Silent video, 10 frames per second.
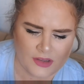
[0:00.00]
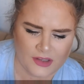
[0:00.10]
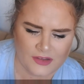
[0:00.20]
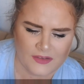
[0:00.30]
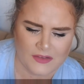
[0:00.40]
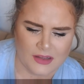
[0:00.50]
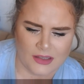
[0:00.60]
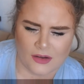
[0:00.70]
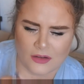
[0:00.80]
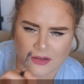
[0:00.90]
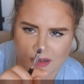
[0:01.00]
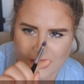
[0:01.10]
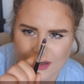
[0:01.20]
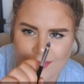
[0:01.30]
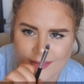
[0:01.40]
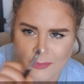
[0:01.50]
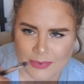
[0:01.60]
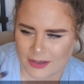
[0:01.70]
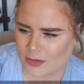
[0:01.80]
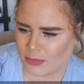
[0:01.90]
I think this is like called a large
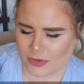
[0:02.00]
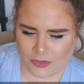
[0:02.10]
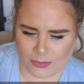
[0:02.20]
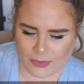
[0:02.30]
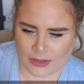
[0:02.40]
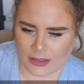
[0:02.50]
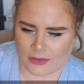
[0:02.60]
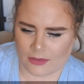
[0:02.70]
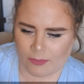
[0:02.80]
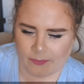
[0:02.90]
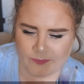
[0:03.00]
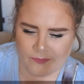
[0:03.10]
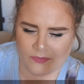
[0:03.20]
lip liner brush, but I don't know.